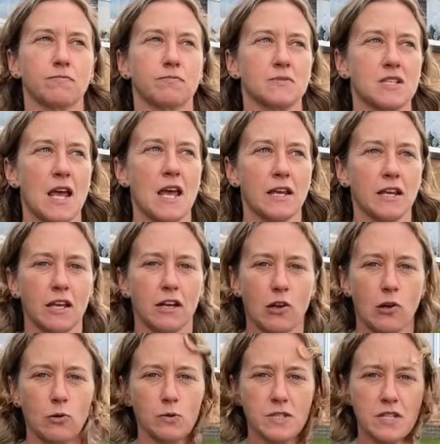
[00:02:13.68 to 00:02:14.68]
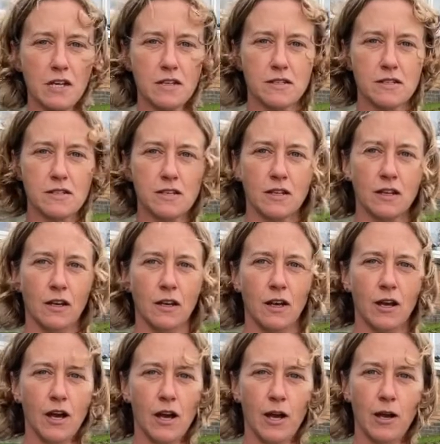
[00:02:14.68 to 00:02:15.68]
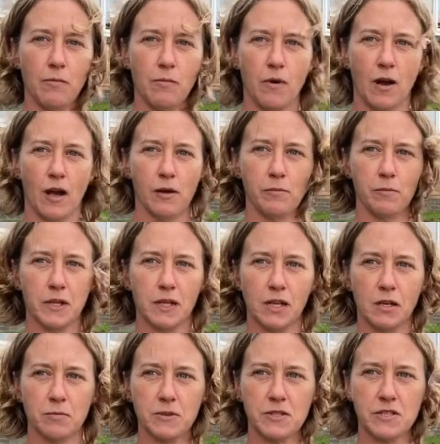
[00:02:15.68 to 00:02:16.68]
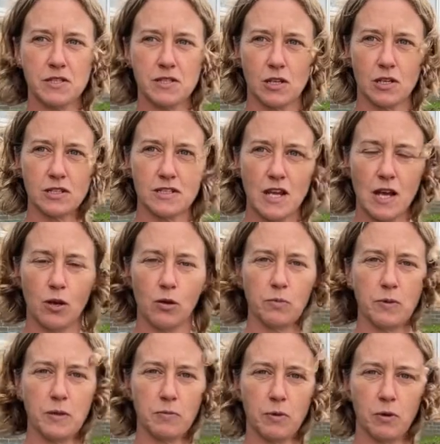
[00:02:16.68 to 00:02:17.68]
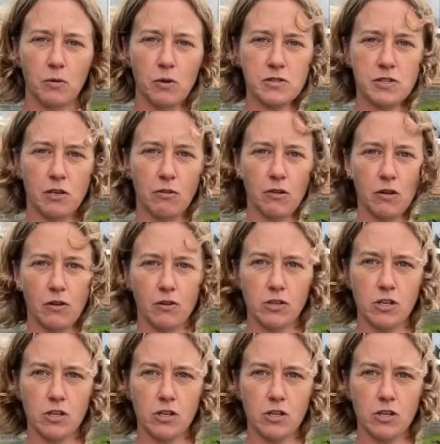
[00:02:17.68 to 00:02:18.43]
taking notice and being able to sort of tell people what's going on